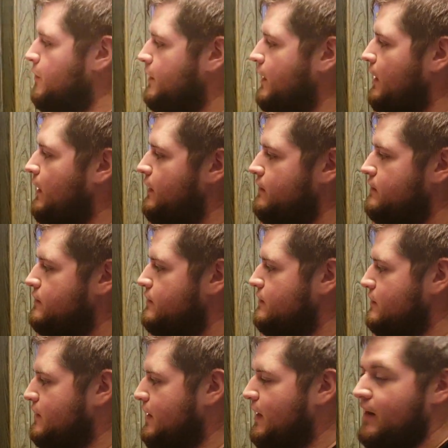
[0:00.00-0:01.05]
the Kennedy,
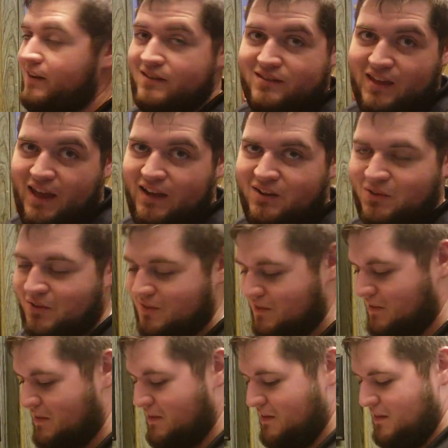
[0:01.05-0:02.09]
the Kennedy
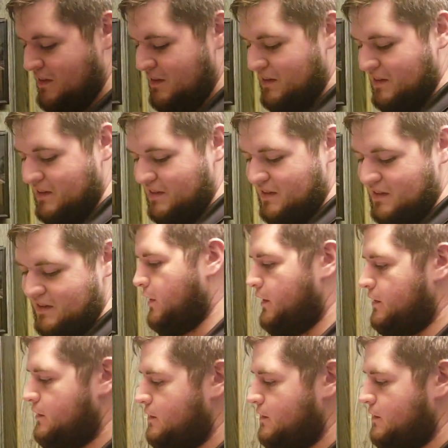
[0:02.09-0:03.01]
scandals. The,